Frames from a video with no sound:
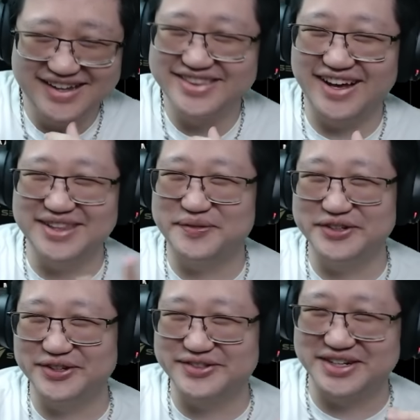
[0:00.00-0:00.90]
nah, the
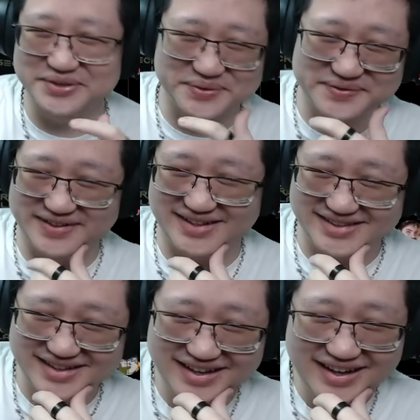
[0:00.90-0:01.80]
mortal traders will be fine.
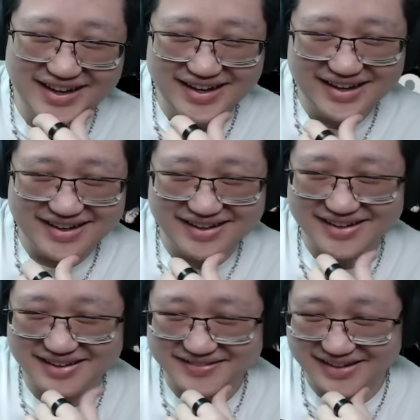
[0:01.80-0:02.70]

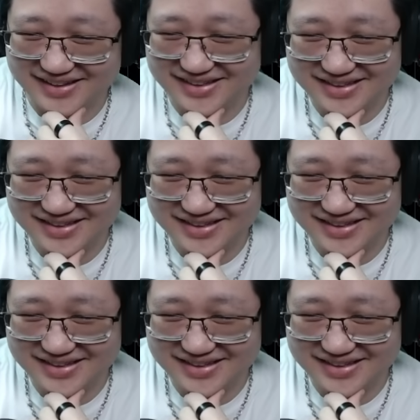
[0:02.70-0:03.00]
Oh man.